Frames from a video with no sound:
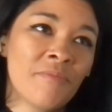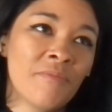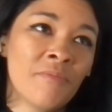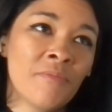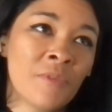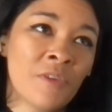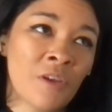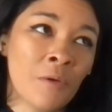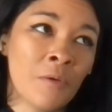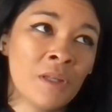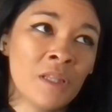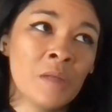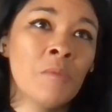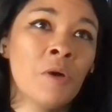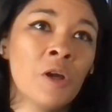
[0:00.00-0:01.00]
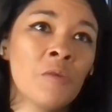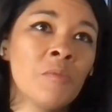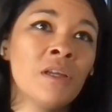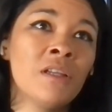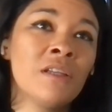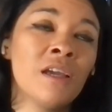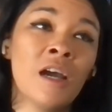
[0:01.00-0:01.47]
So at the
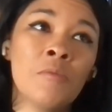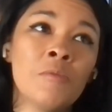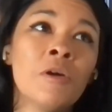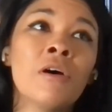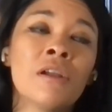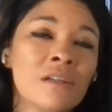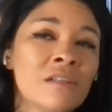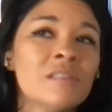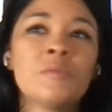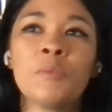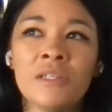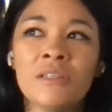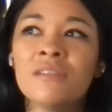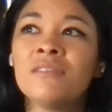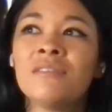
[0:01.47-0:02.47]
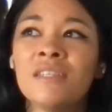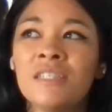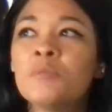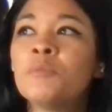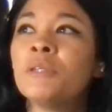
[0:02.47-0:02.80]
moment, I'm not, and it's been